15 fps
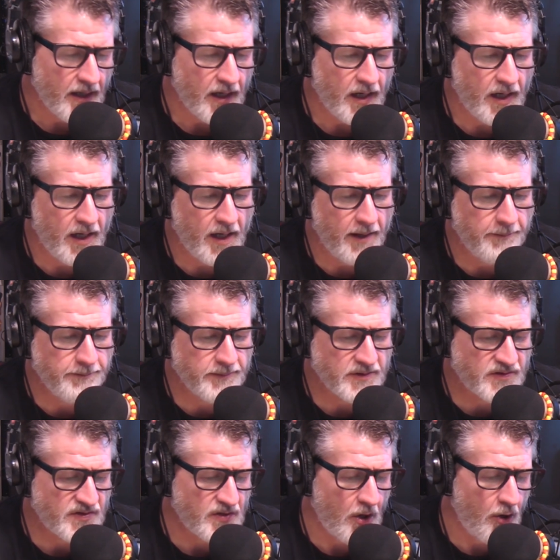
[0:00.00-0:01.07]
Um,
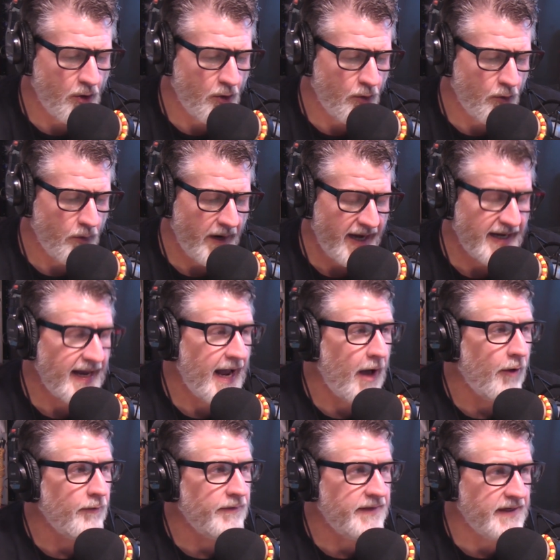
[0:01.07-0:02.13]
so
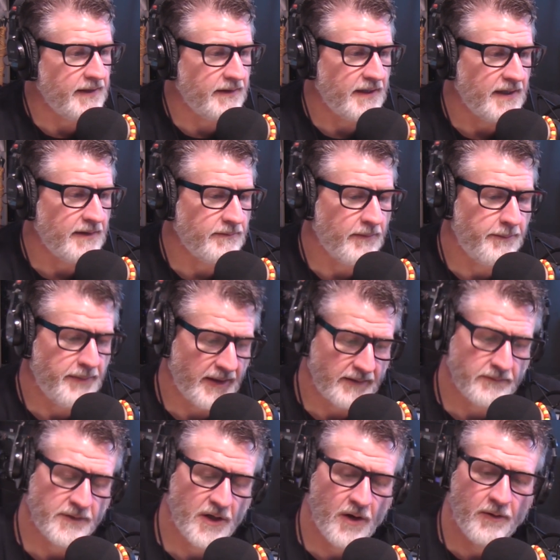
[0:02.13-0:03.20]
anyhow, the the pick
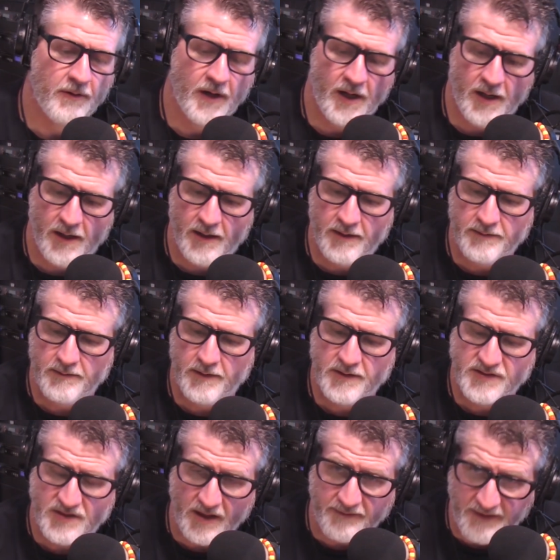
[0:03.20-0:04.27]
you know uh,
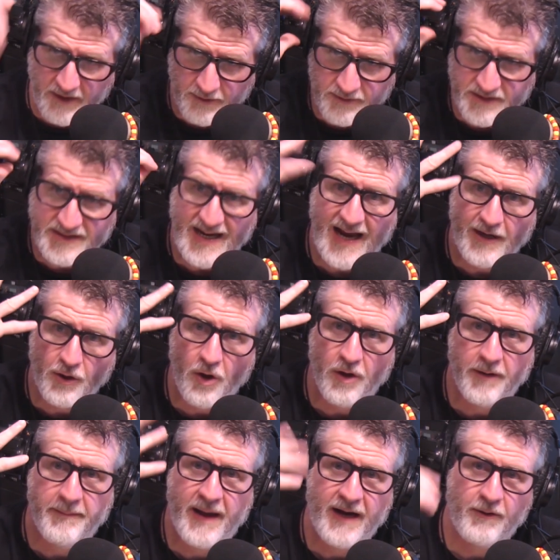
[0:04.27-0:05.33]
stuck a feather in his hat and
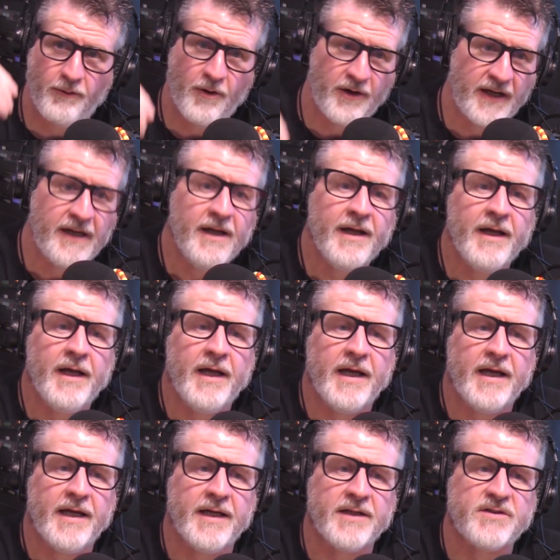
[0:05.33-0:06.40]
called it macaroni. Yeah.
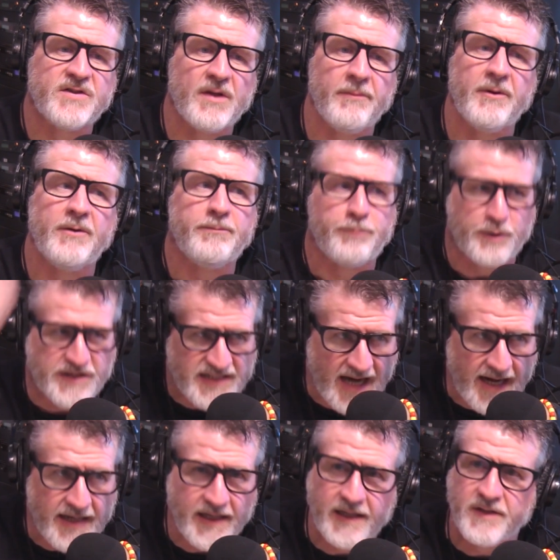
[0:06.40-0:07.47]
Is someone
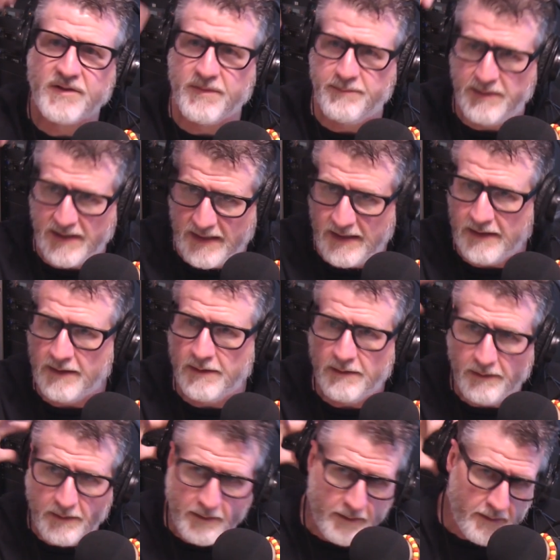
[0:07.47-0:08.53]
pretending to be?
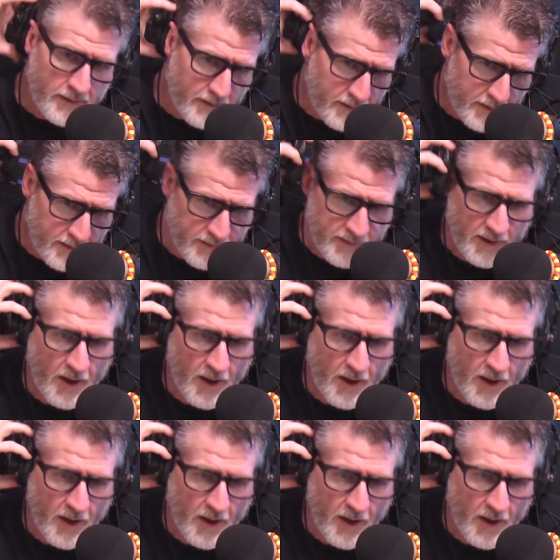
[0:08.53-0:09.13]
I gotcha. You